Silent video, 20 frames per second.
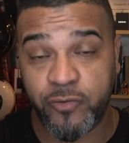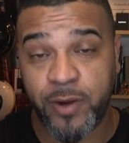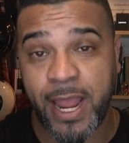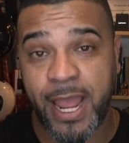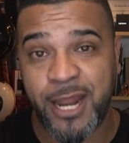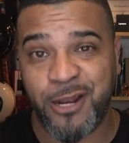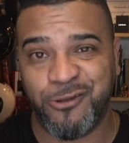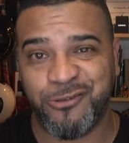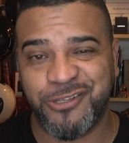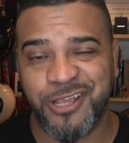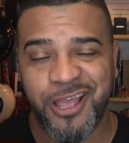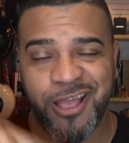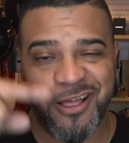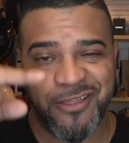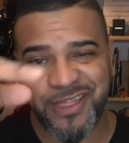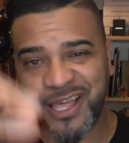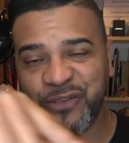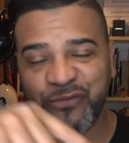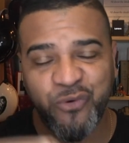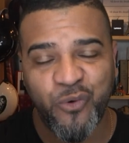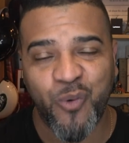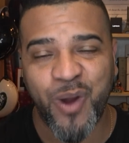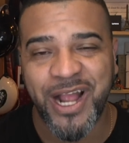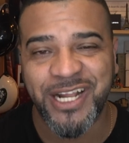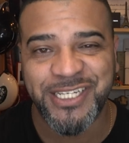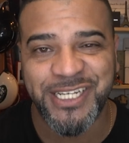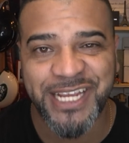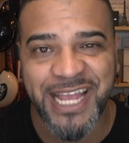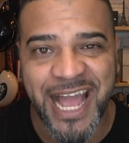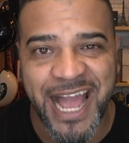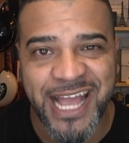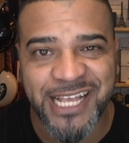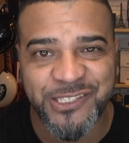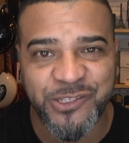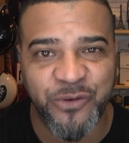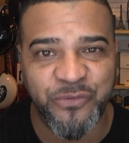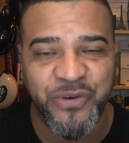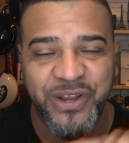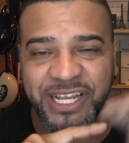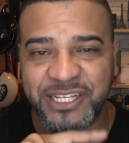Granos. Thanks for watching, guys.
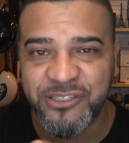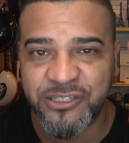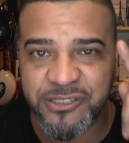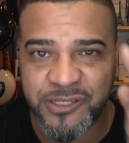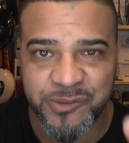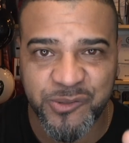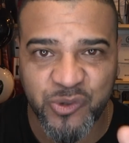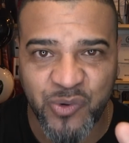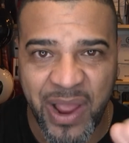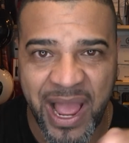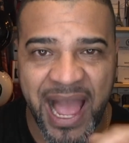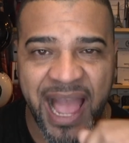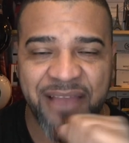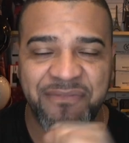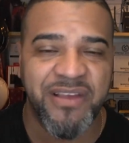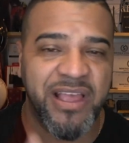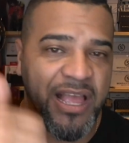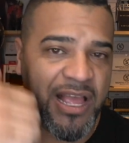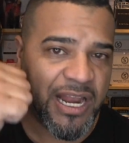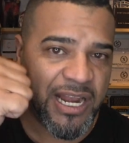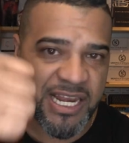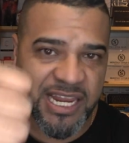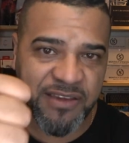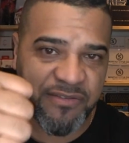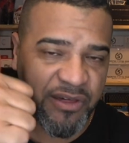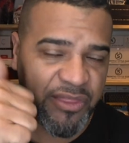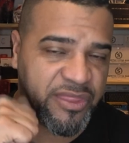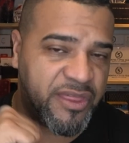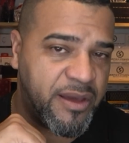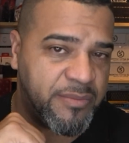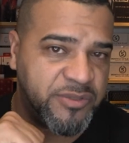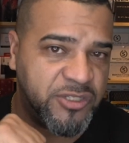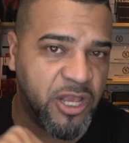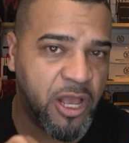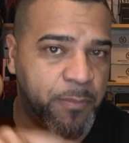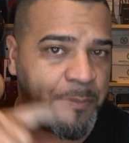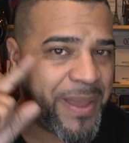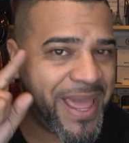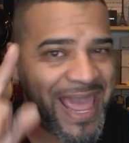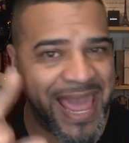Don't forget to subscribe, leave a thumbs
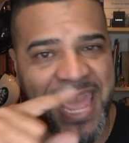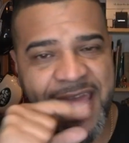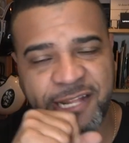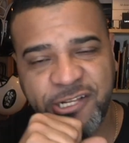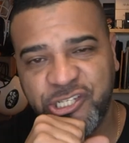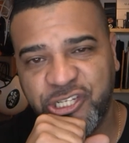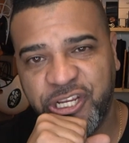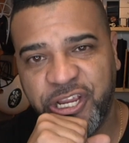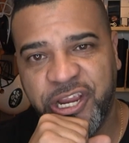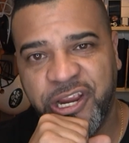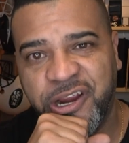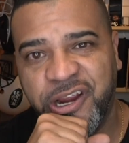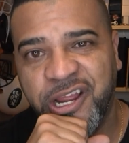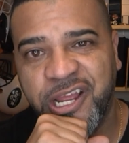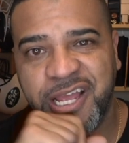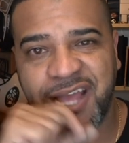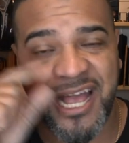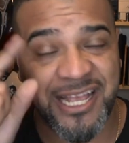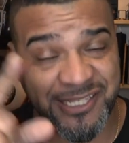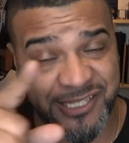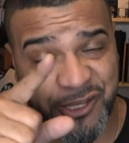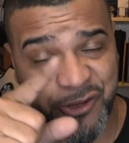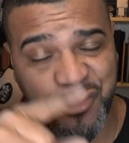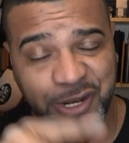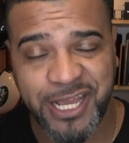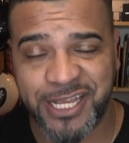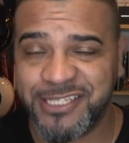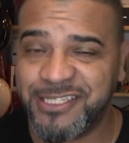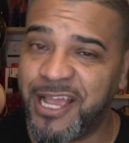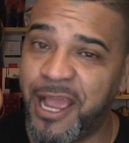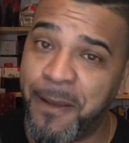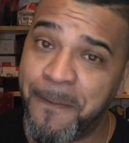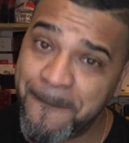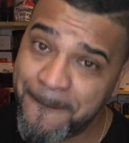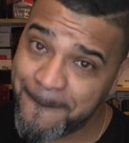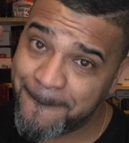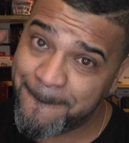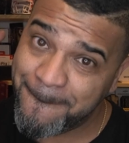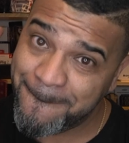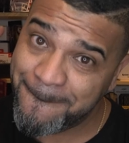up, and share. I'll see you next time.
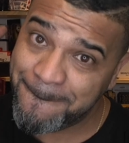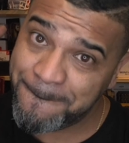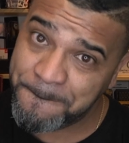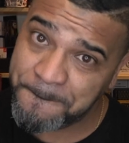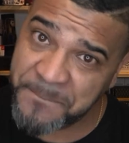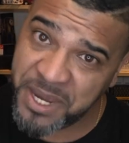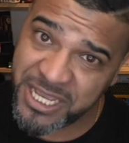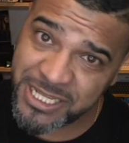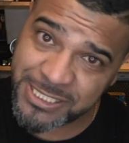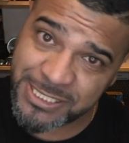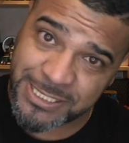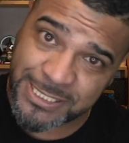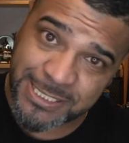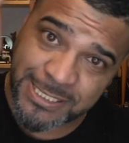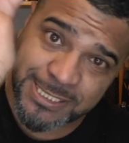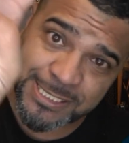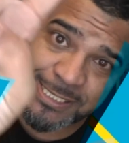Peace.